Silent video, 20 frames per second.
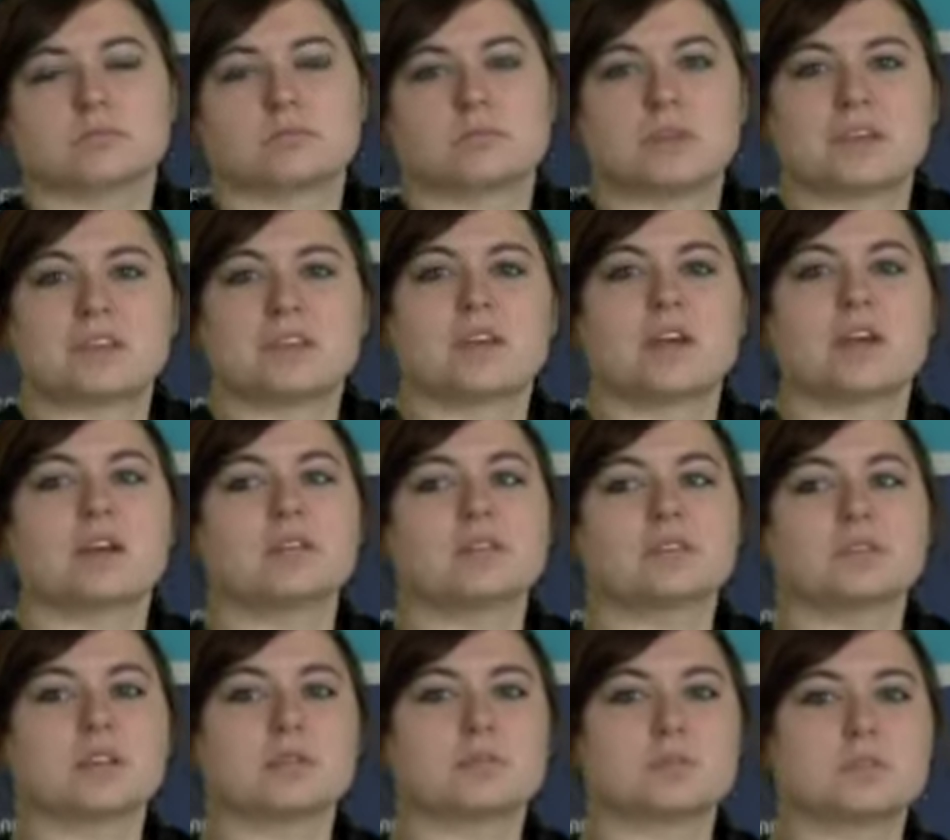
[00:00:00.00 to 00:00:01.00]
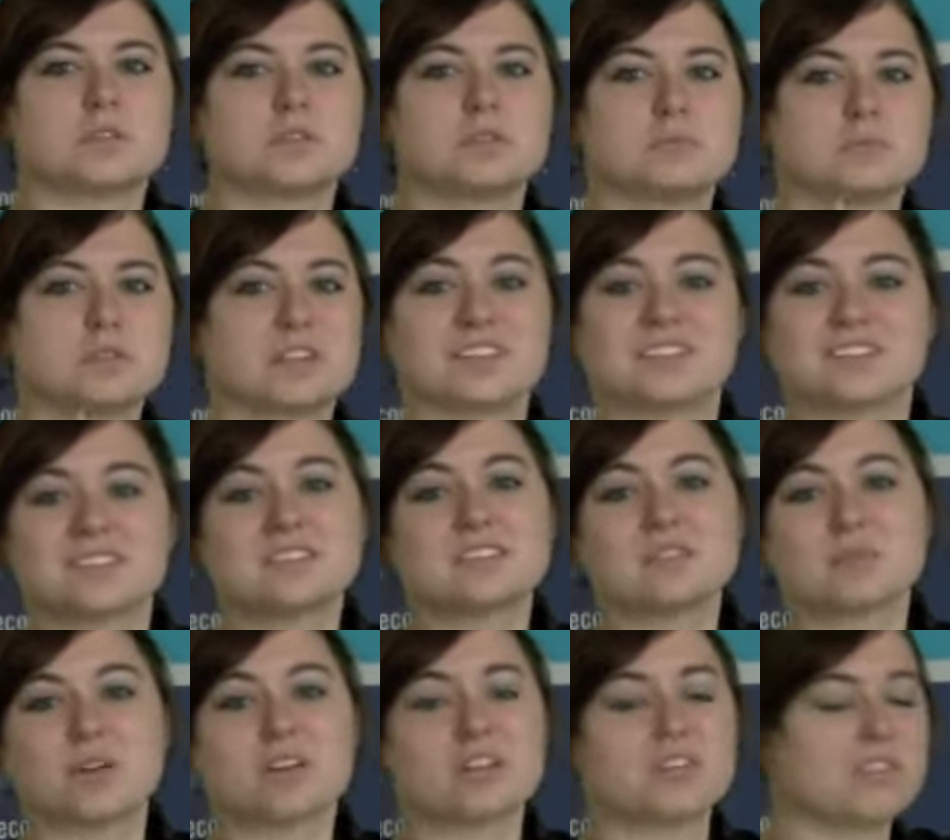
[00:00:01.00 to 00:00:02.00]
be there and be pleasant
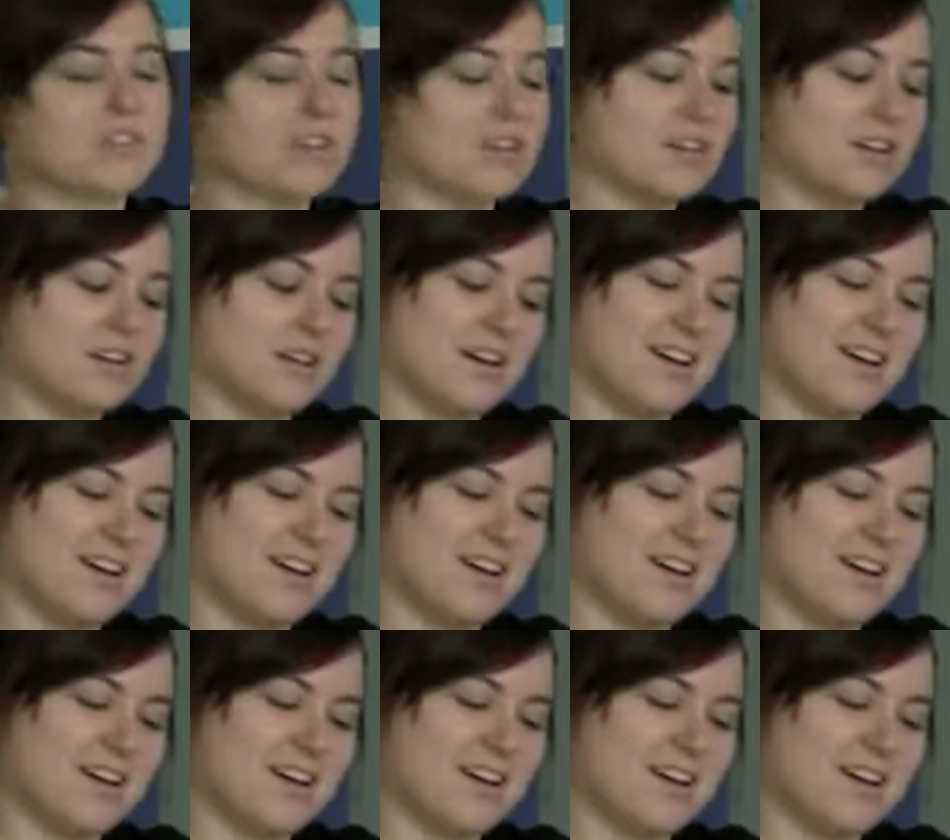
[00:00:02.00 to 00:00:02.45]
while you're there.